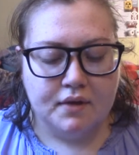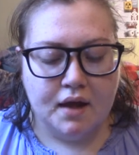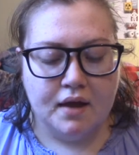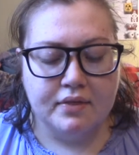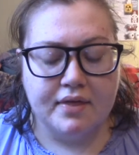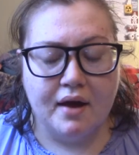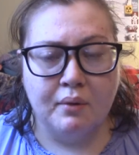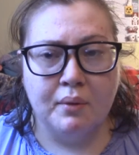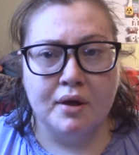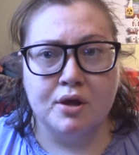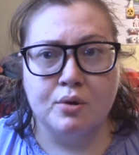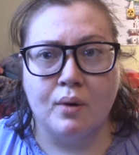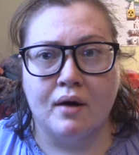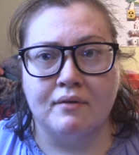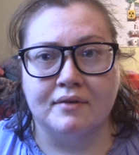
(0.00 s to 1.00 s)
That way
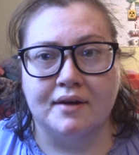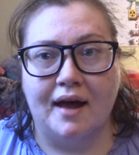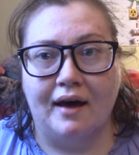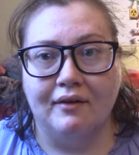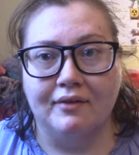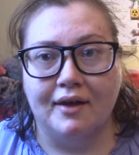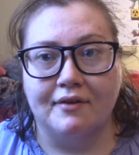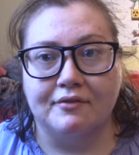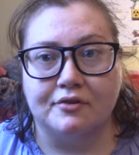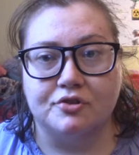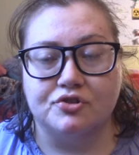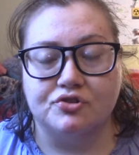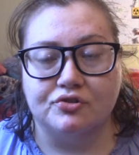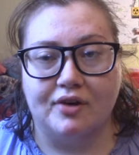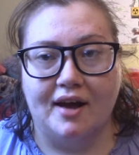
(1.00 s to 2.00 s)
you have an outlet for
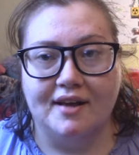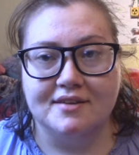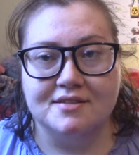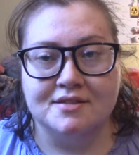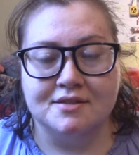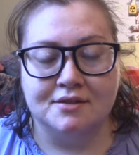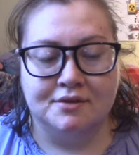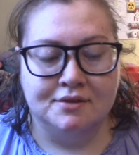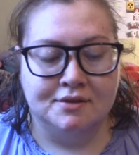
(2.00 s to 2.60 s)
stress.